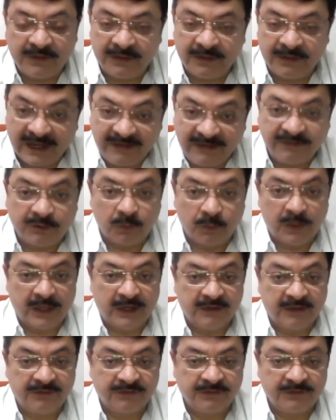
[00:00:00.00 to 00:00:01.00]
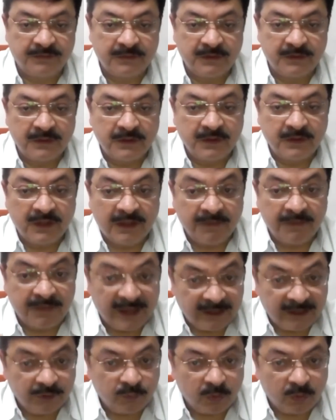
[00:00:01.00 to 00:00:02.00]
That is awareness. And
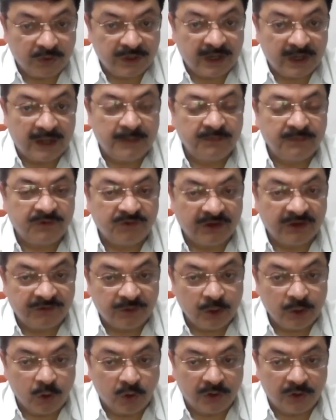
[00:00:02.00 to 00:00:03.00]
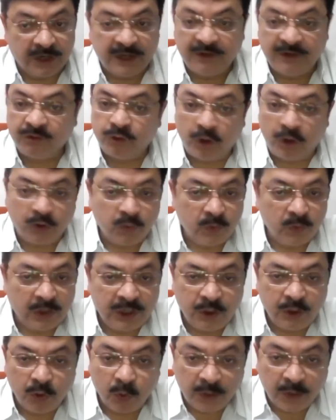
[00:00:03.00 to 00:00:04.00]
that is what I'm stressing on. It is not
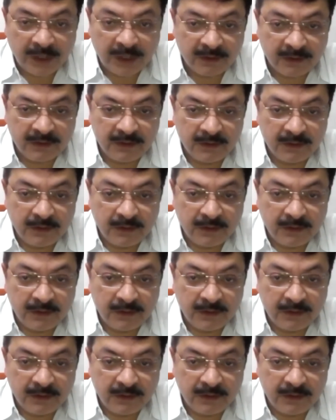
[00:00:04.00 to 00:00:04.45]
only knowing.